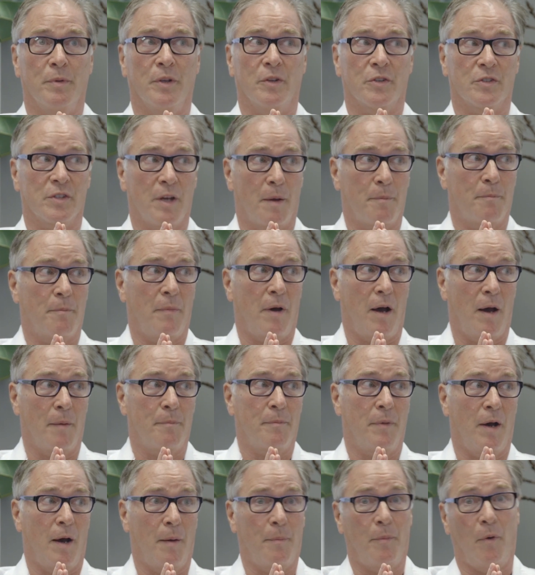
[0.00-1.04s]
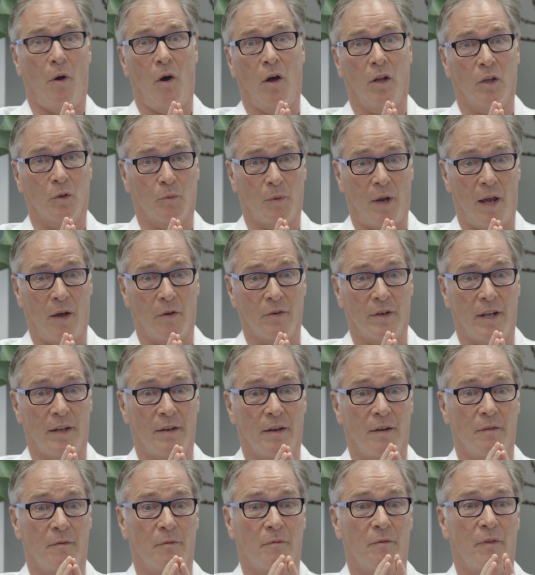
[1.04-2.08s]
builds up, up, up all around, and
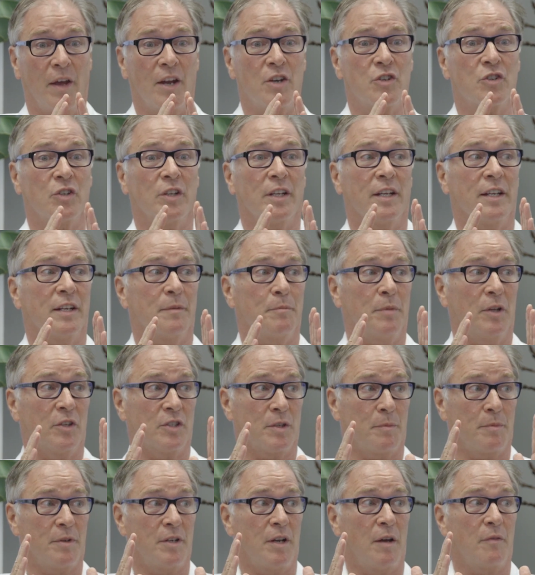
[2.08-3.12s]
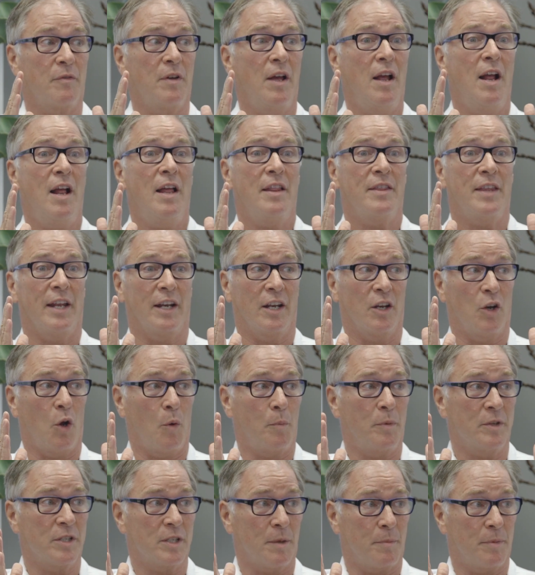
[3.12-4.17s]
then eventually it builds up enough that it
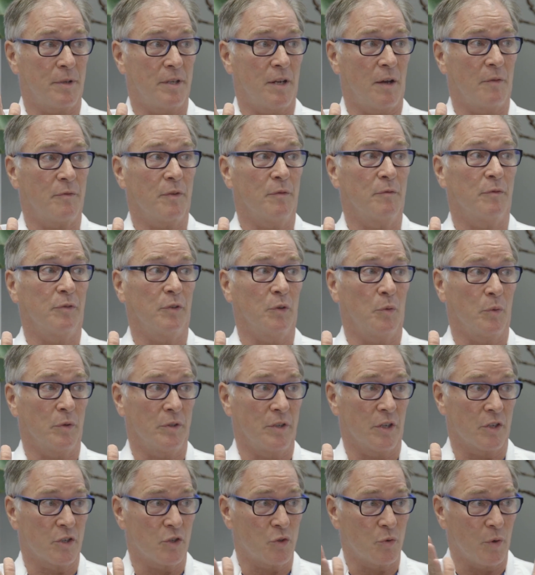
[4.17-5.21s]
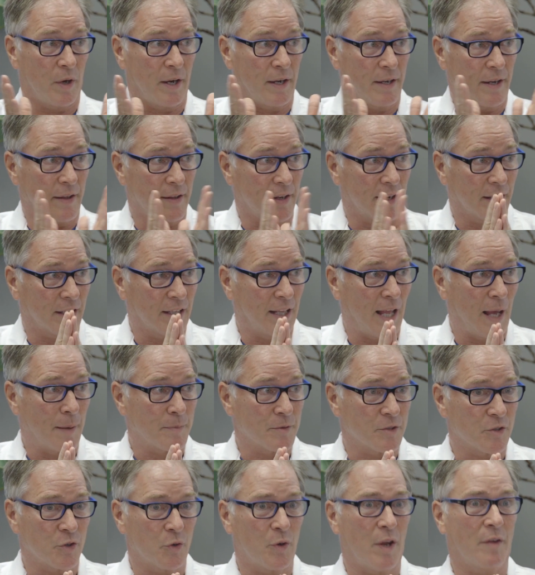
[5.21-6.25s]
opens up enough and fluid does drain and then it
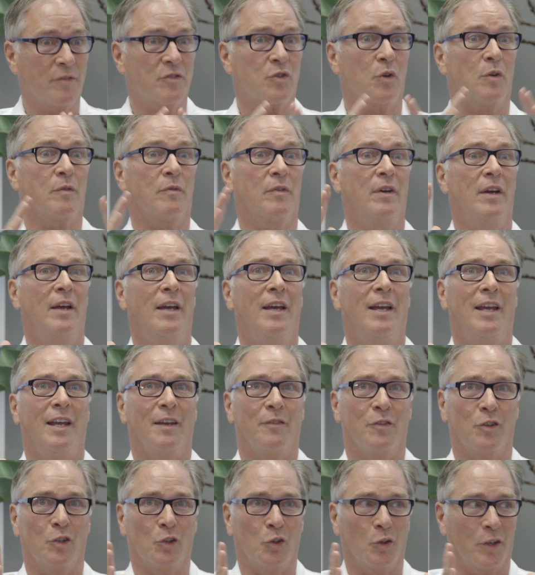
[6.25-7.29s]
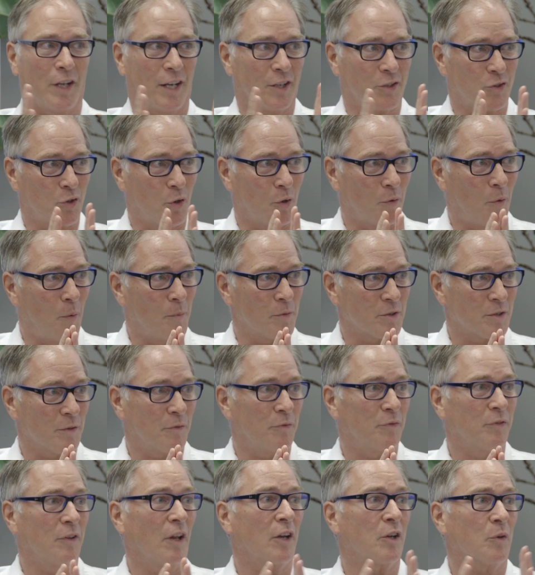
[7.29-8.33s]
collapses. So you have sort of, if you can look at it, sort of almost a
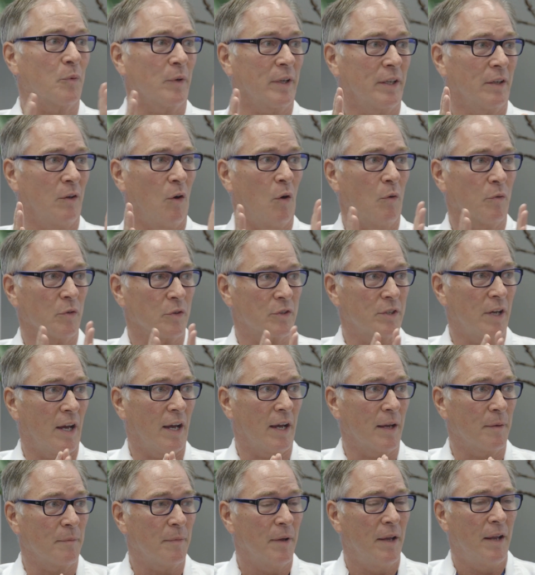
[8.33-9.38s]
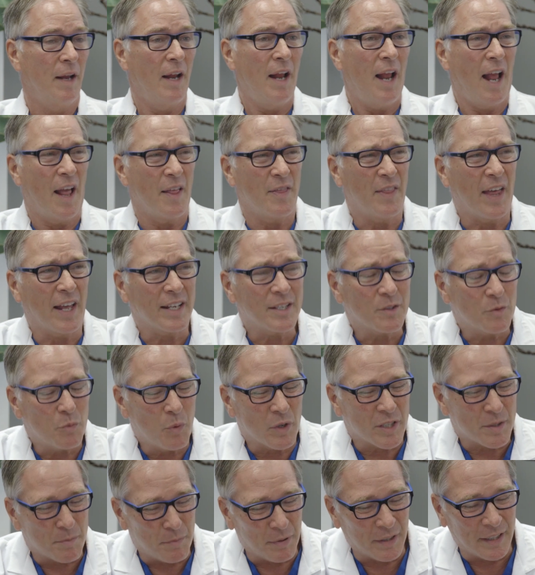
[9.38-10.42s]
fluttering over time. And that's
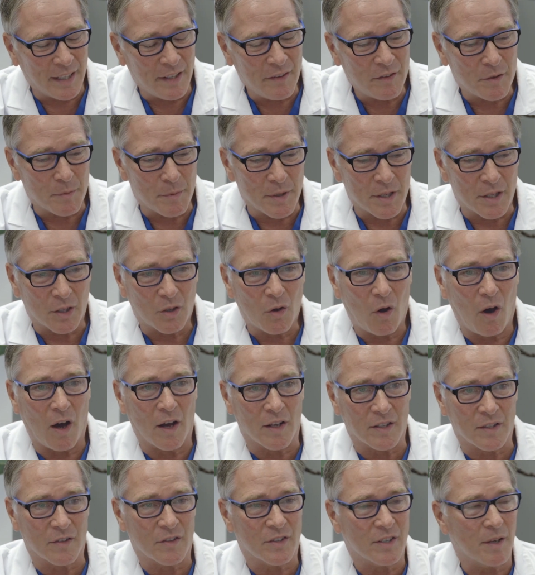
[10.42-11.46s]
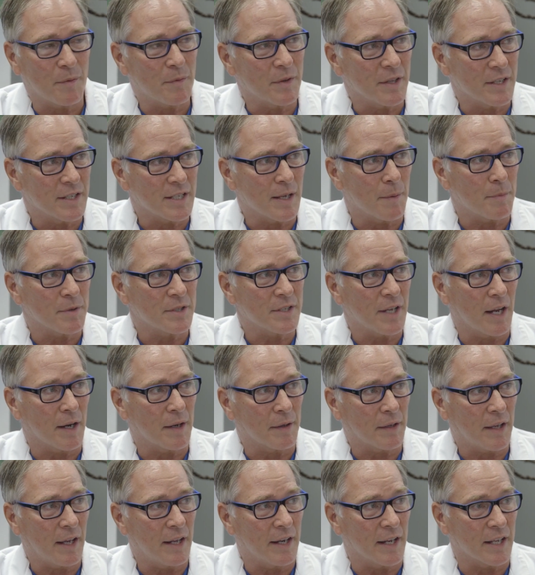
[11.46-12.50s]
what's believed to be the cause of some of these
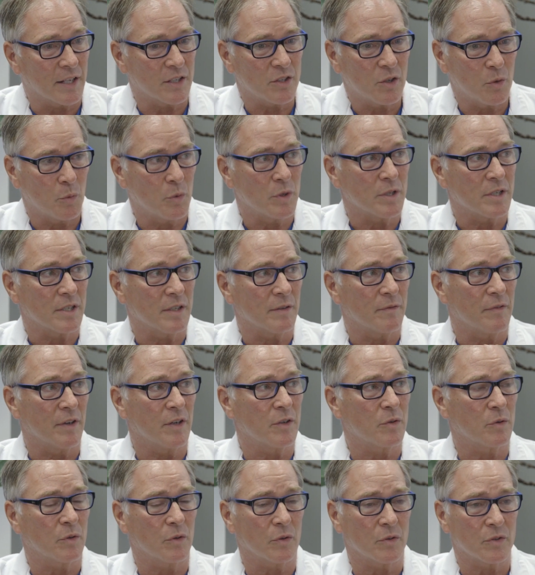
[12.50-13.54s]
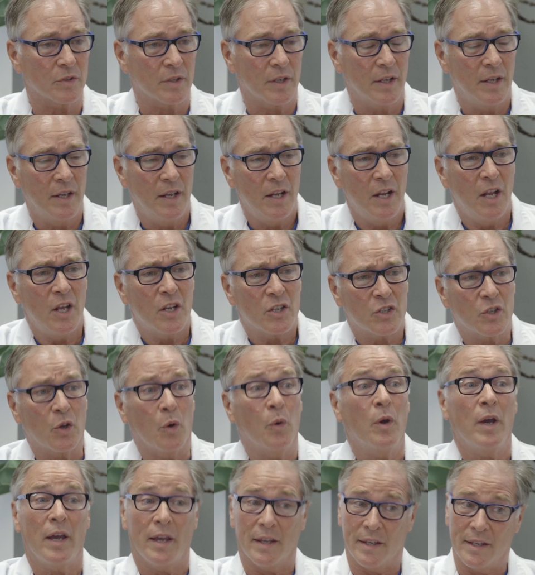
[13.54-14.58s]
episodic headaches with slit ventricles.
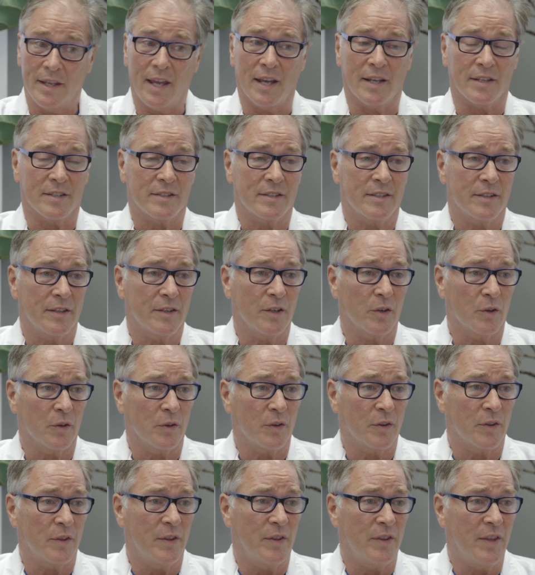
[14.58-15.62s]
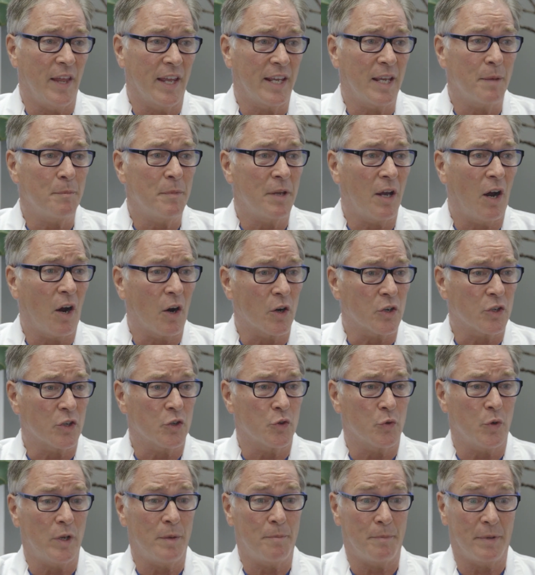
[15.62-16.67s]
So yes, they're, they can be hard to
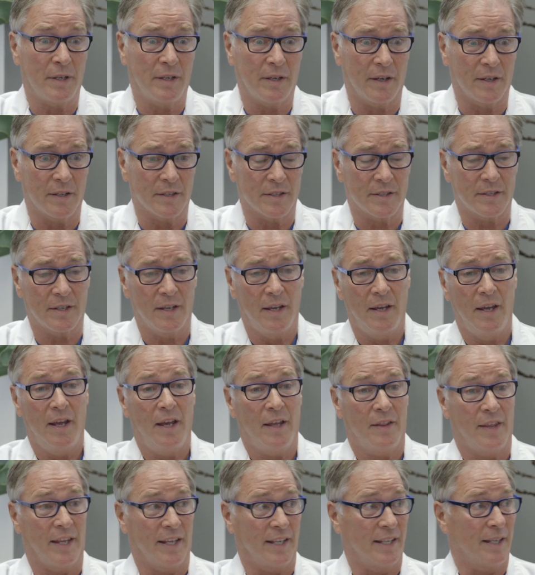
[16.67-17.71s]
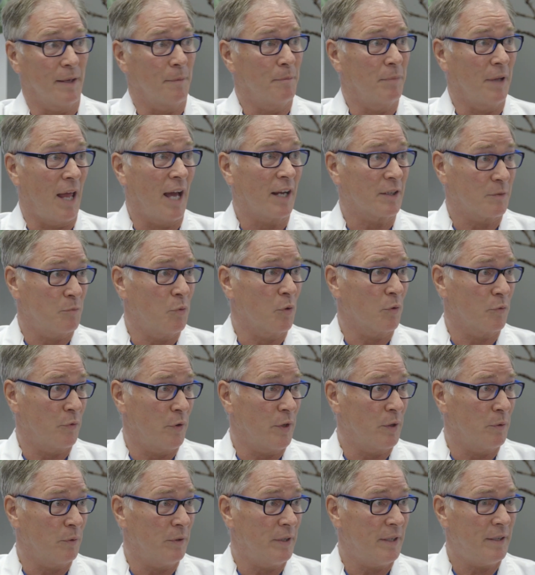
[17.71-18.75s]
treat because they can get blocked more
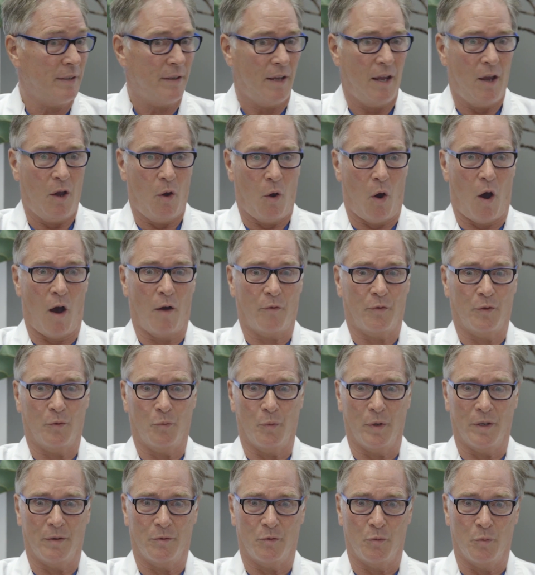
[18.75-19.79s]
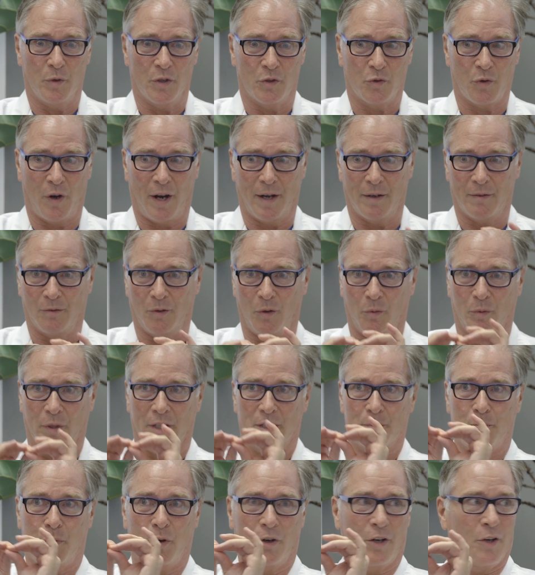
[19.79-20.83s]
frequently. Often we, we try and, well,
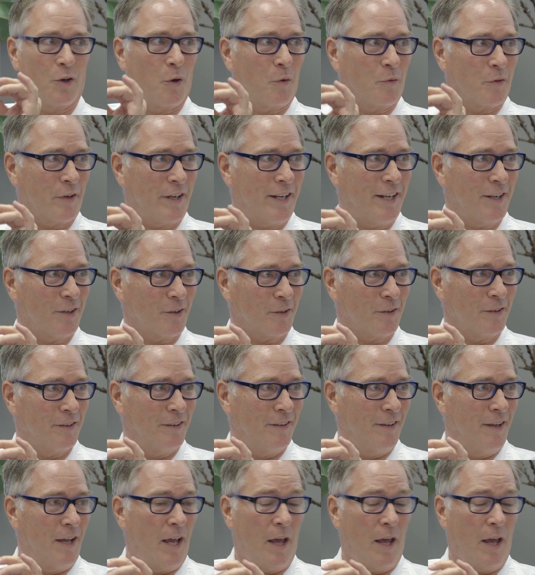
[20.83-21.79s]
let's put it over here.